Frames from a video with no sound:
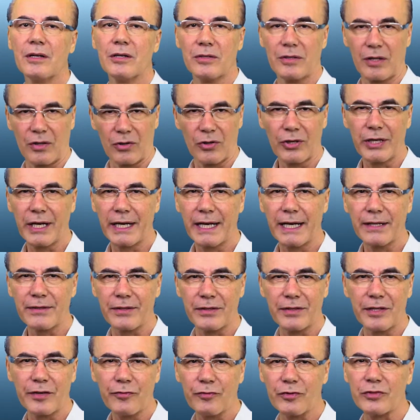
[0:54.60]
Now, looking at the
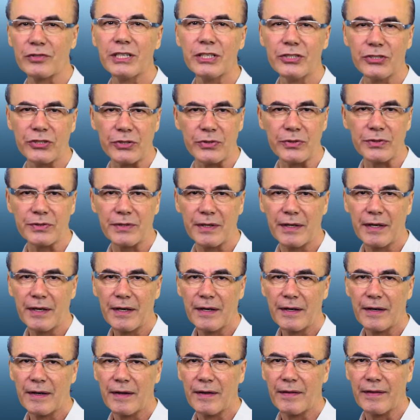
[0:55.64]
different tissues,
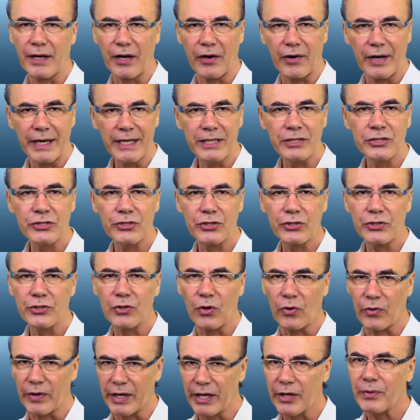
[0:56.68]
they are injured
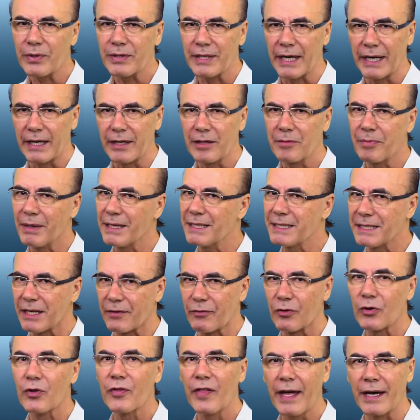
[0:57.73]
or irritated by
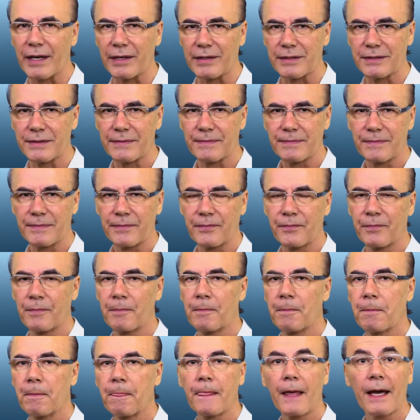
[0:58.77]
several things.
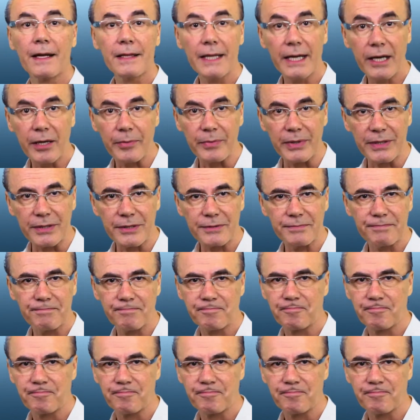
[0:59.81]
Ligament.